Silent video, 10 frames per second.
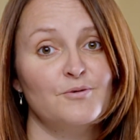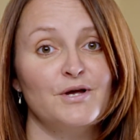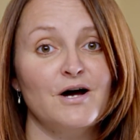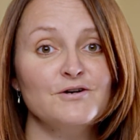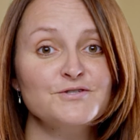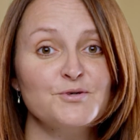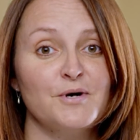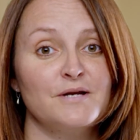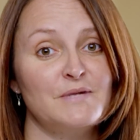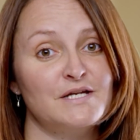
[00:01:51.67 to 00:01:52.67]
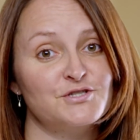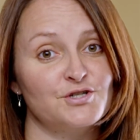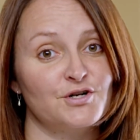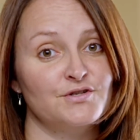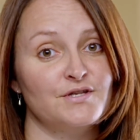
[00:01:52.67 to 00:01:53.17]
We also want to make
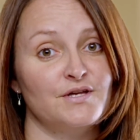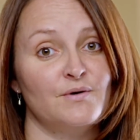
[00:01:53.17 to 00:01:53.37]
sure that